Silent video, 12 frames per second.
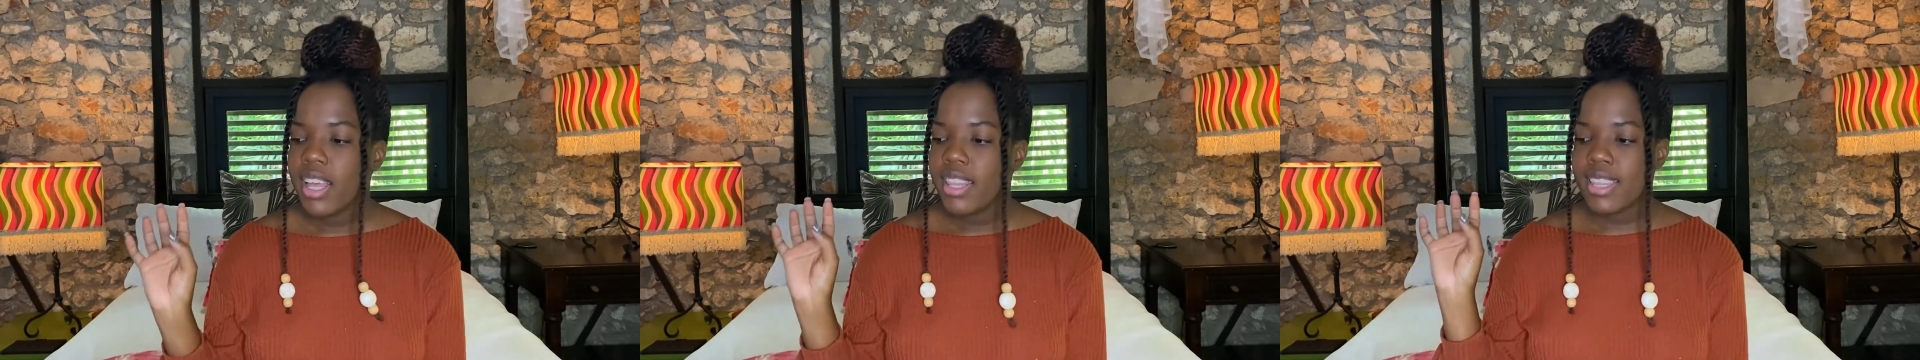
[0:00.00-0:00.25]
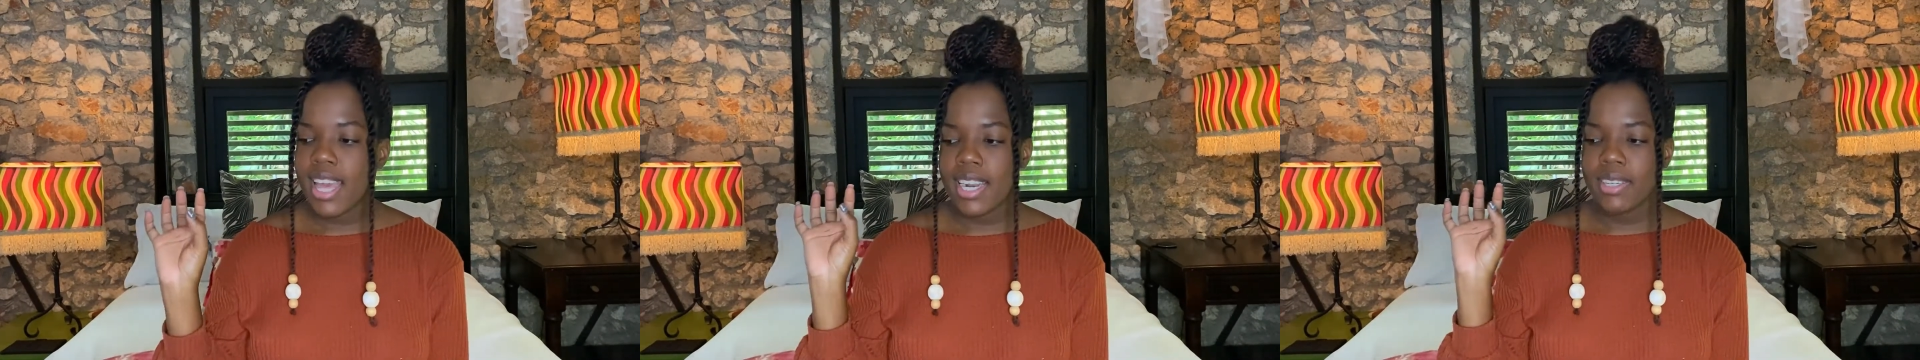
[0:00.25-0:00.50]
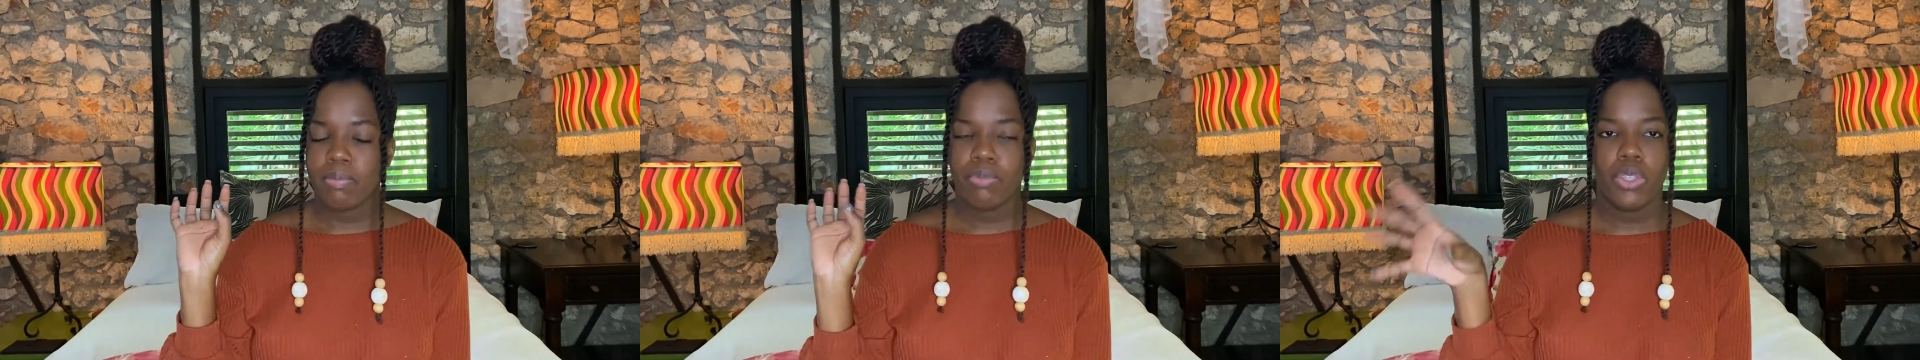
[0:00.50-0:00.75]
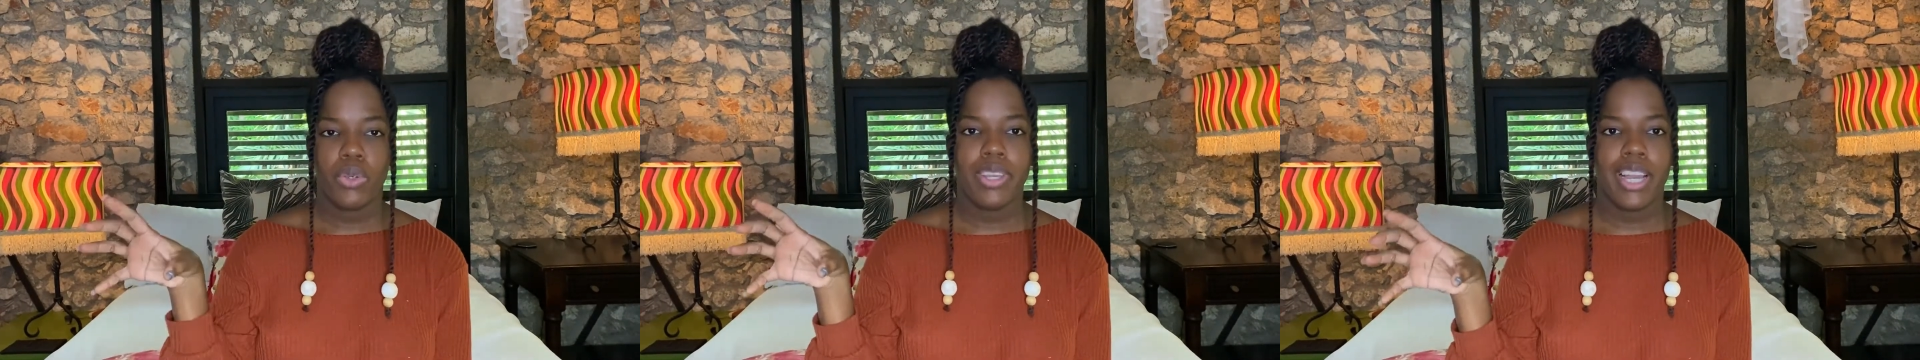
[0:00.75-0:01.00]
then
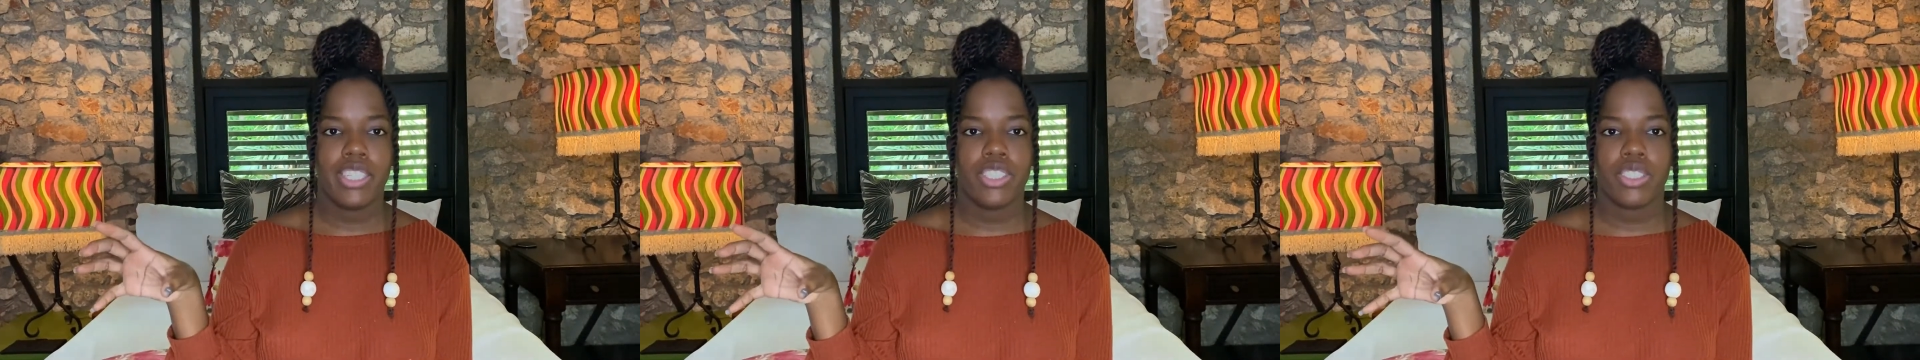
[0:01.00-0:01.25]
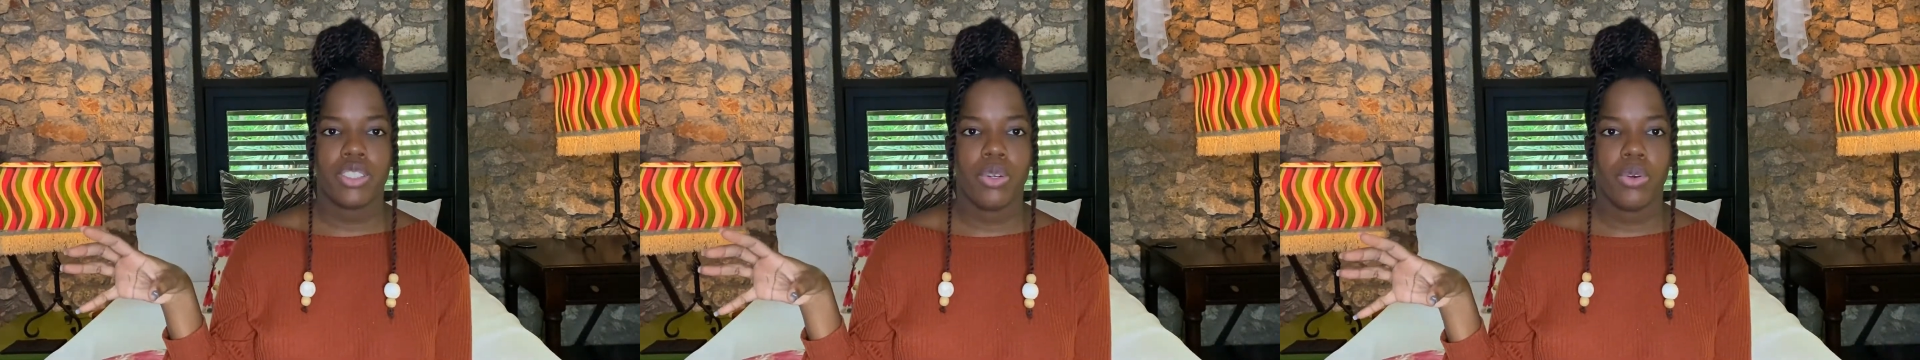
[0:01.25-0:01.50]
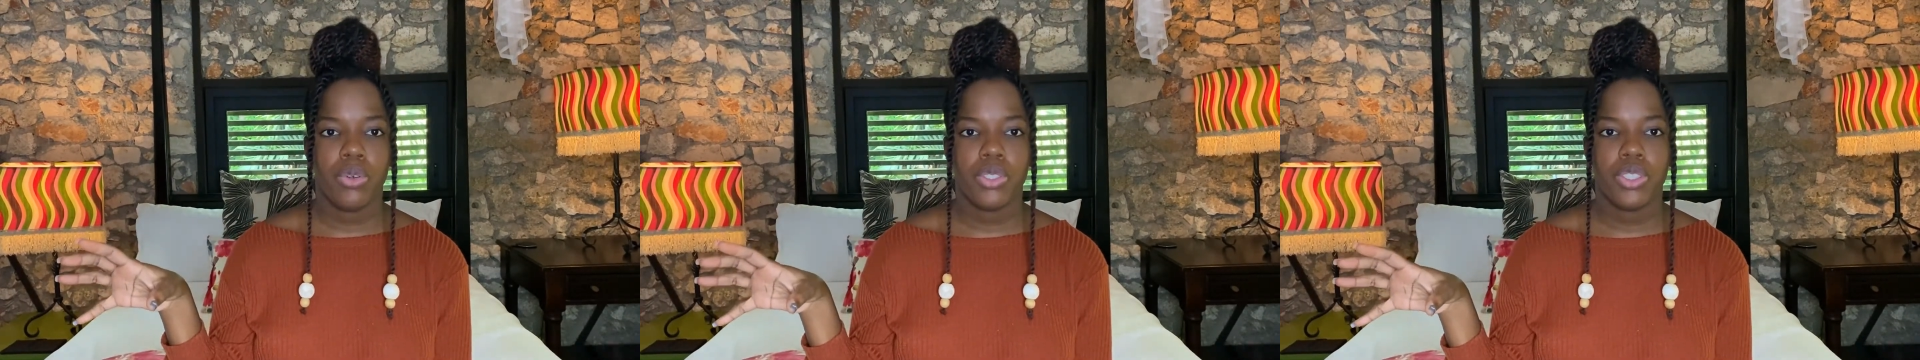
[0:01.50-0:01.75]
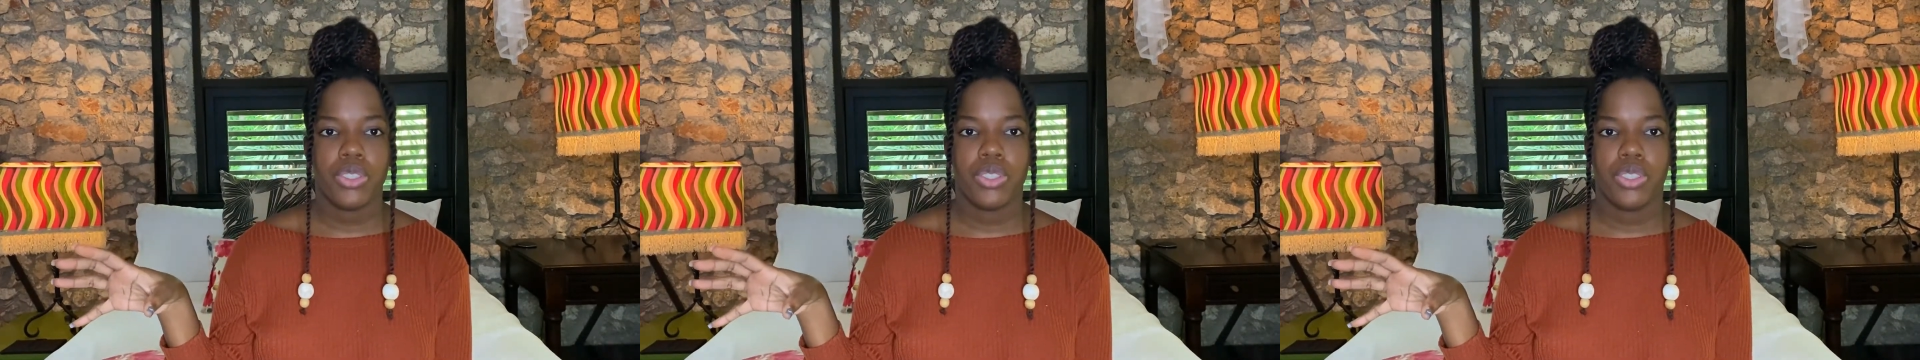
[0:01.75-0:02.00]
you can just go
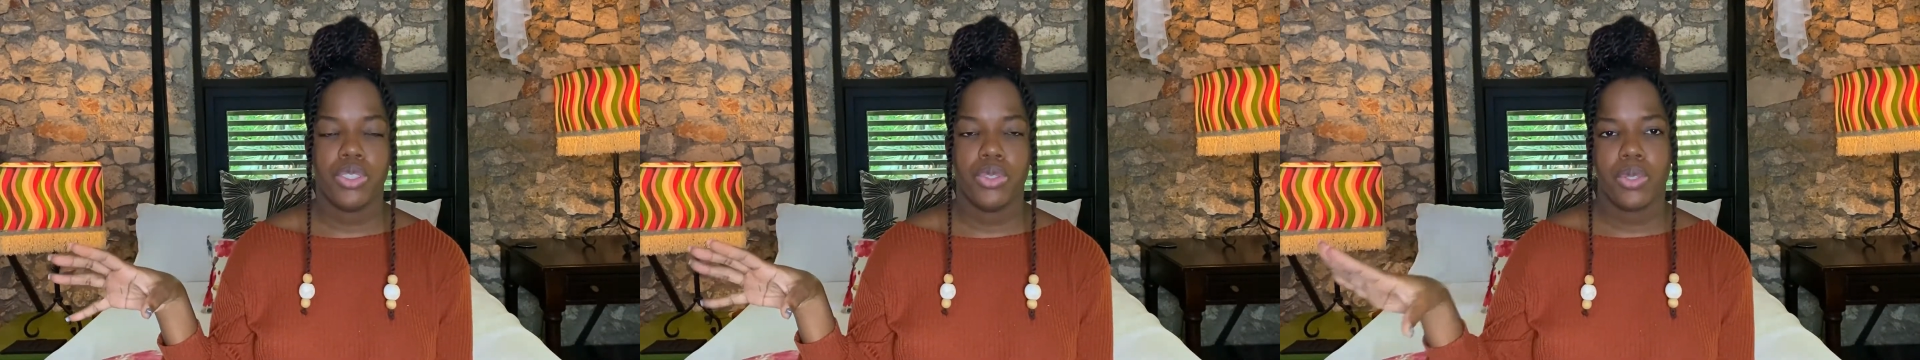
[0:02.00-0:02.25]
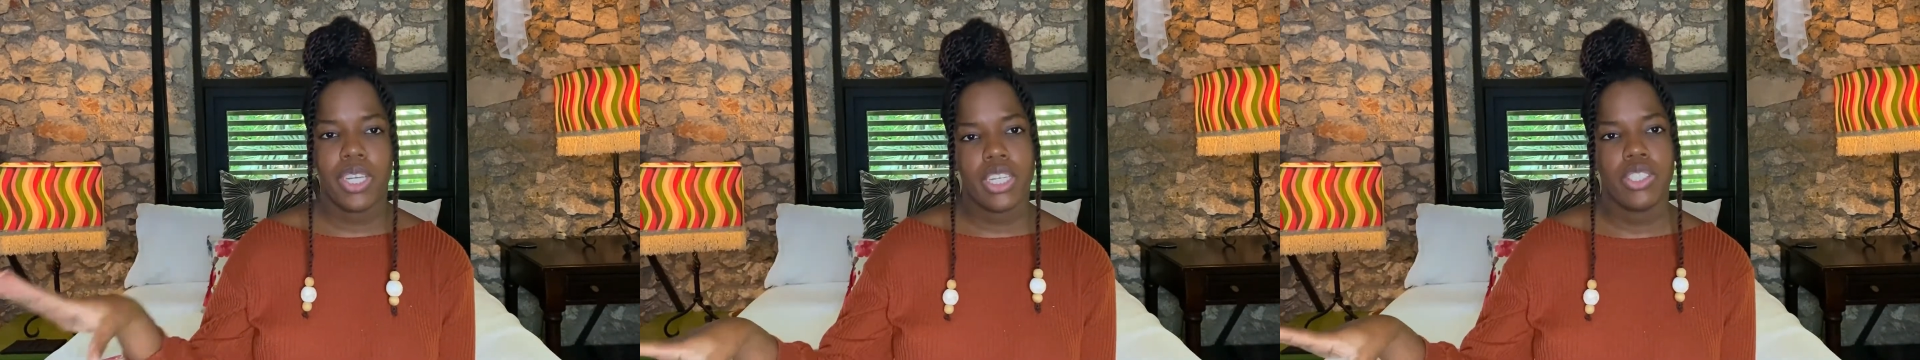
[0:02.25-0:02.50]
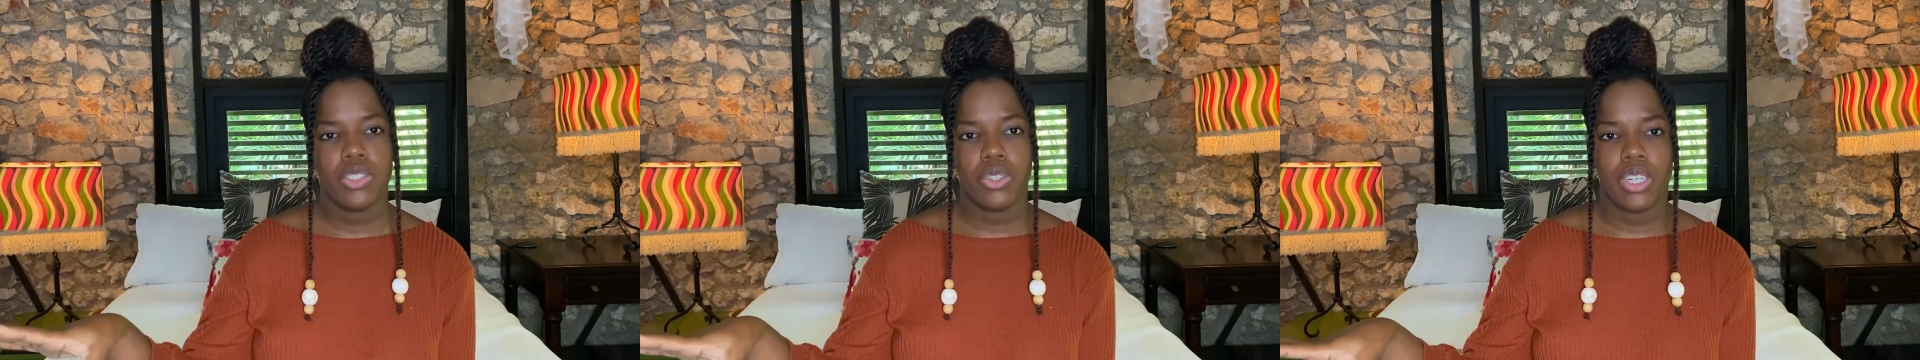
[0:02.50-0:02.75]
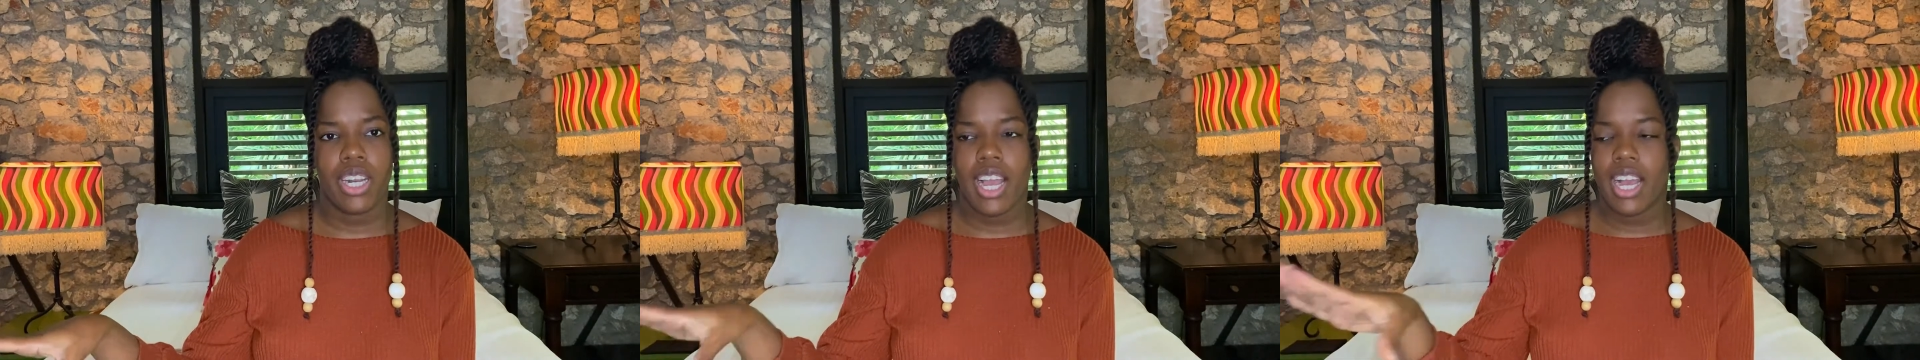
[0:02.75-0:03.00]
to New
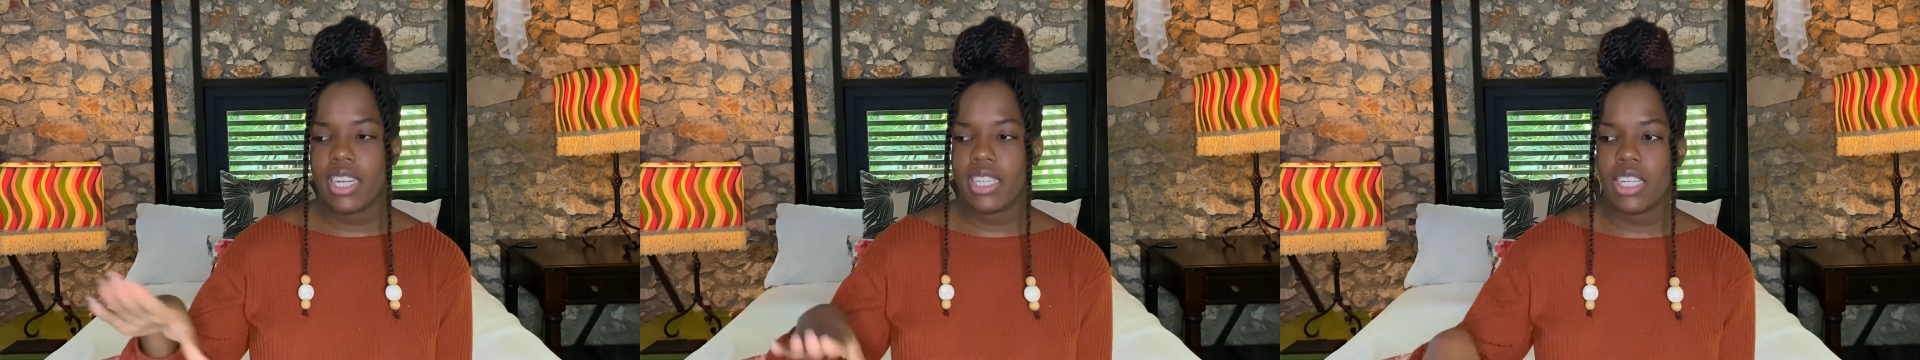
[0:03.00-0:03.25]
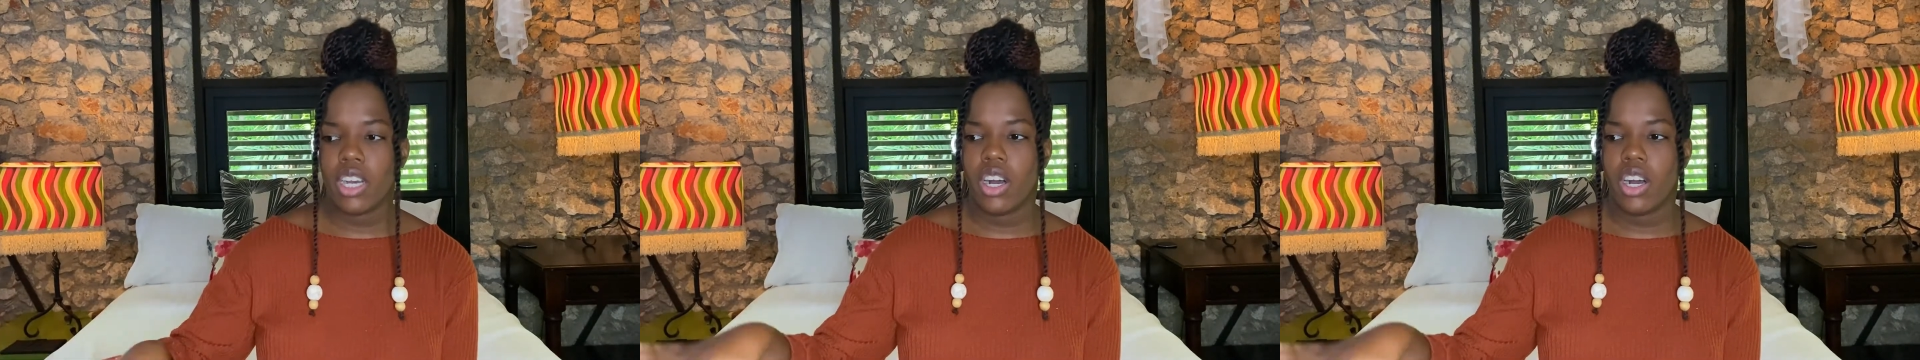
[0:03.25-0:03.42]
Kingston and